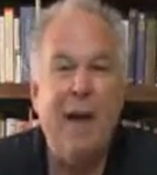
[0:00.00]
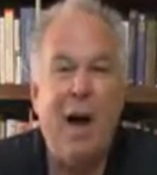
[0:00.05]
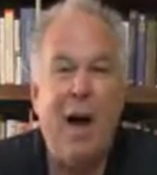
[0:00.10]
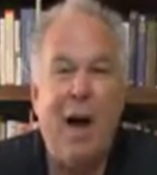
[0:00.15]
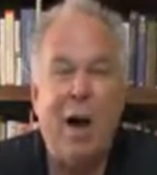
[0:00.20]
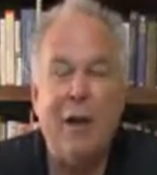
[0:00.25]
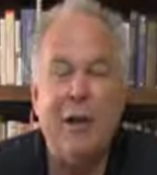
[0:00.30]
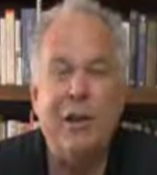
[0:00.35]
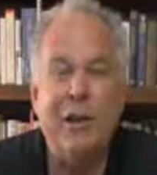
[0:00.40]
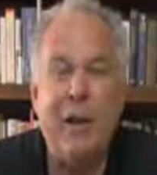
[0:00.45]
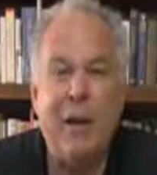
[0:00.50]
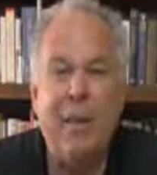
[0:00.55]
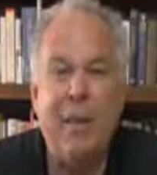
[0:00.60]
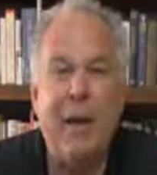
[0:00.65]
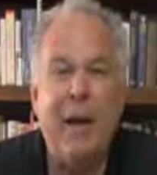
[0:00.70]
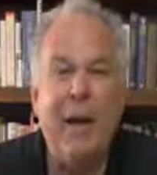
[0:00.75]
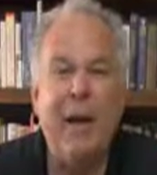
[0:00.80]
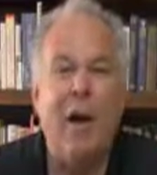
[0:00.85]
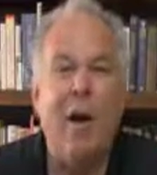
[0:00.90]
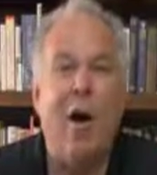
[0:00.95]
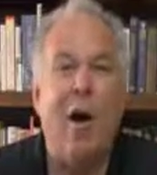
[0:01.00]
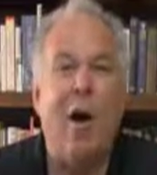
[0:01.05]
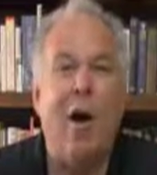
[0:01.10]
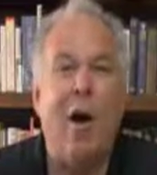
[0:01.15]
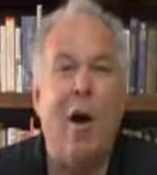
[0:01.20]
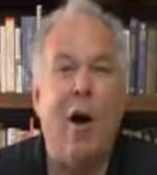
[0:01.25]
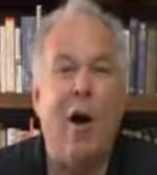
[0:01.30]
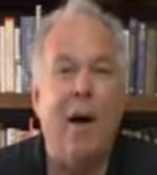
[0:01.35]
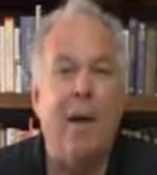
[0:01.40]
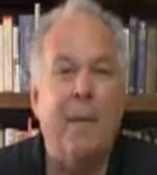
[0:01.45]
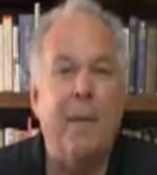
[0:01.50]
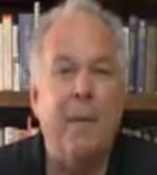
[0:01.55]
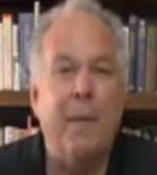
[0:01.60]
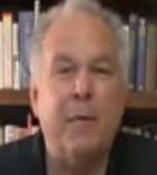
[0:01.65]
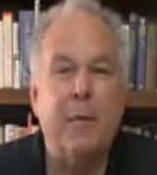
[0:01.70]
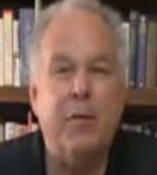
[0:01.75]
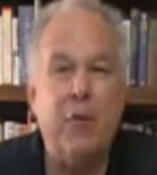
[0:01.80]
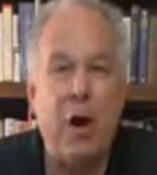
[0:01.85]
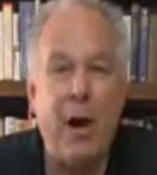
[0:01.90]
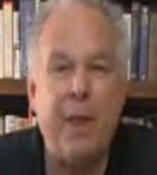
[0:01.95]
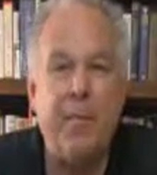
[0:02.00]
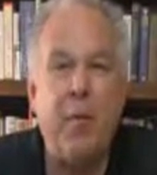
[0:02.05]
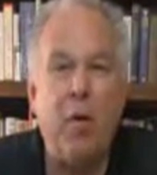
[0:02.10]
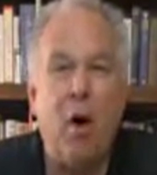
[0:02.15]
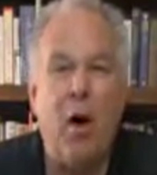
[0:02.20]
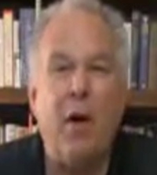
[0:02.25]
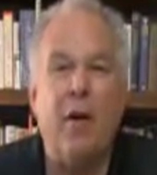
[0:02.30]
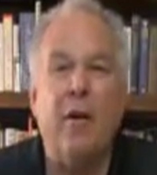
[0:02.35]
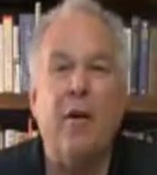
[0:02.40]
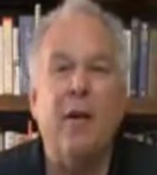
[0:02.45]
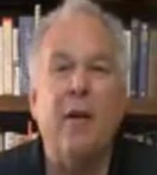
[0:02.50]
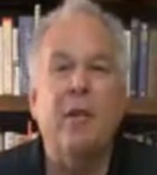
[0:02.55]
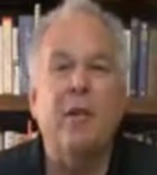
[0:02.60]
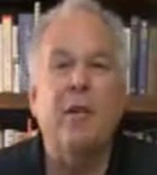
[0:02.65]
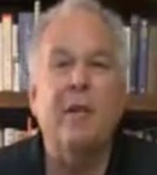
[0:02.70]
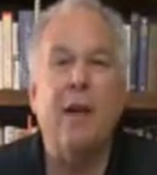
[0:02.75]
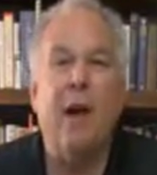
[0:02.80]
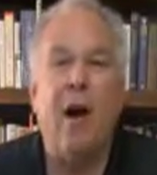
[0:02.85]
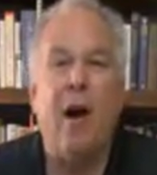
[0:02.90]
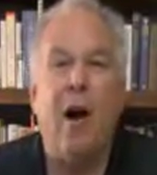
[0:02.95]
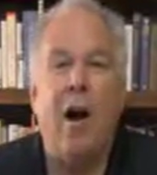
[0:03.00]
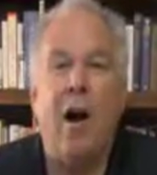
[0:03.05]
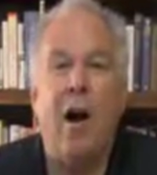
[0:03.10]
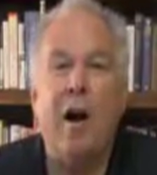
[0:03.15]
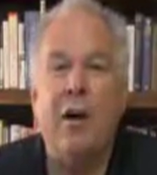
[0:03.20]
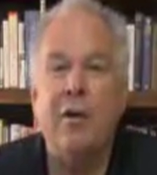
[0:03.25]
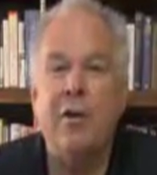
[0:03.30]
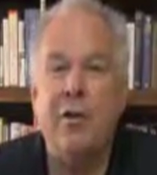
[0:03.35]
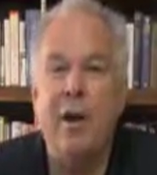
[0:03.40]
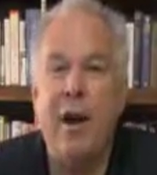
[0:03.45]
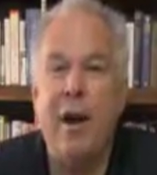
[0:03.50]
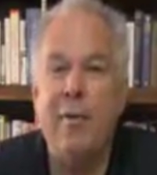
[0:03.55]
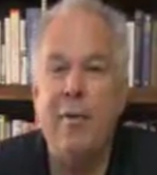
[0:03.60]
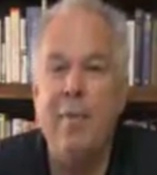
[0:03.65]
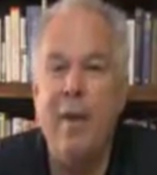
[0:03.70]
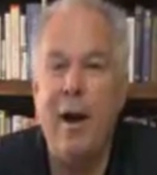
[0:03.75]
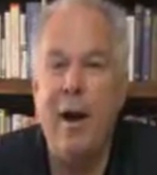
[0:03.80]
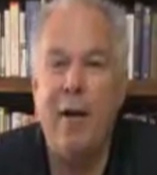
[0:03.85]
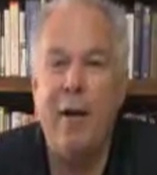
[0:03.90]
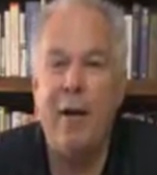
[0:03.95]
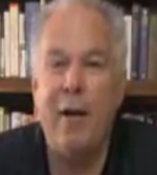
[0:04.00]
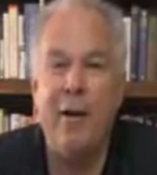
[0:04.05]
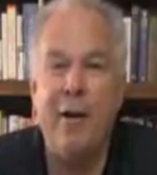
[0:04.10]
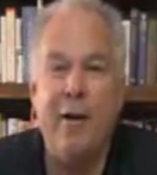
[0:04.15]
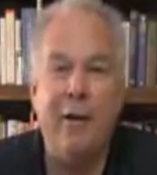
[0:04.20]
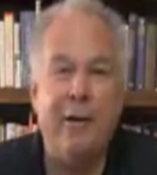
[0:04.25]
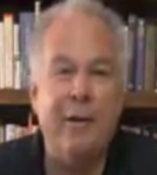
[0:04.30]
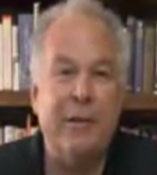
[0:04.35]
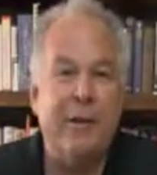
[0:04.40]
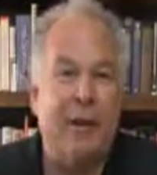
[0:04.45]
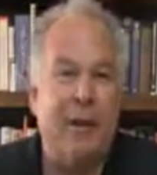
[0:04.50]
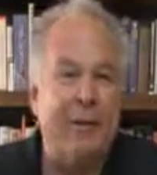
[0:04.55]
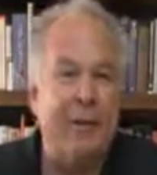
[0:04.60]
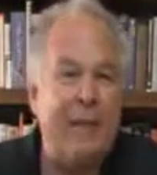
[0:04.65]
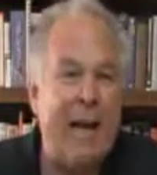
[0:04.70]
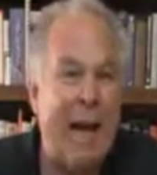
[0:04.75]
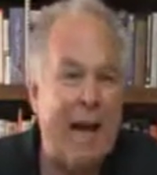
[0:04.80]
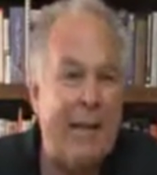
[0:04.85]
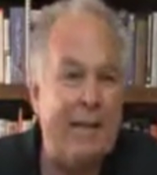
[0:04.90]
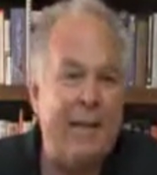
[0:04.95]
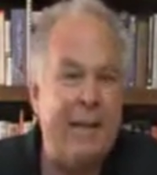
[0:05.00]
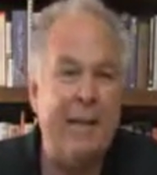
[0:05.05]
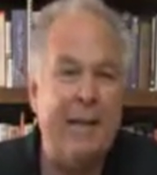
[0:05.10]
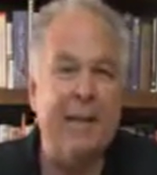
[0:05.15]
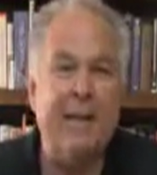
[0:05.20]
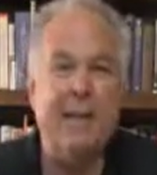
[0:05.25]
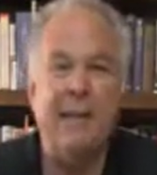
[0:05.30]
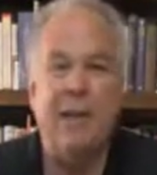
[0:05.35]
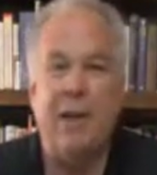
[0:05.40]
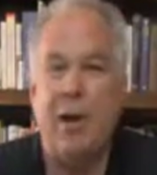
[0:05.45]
Our shipping, our trade partners, our trade barriers, our taxes,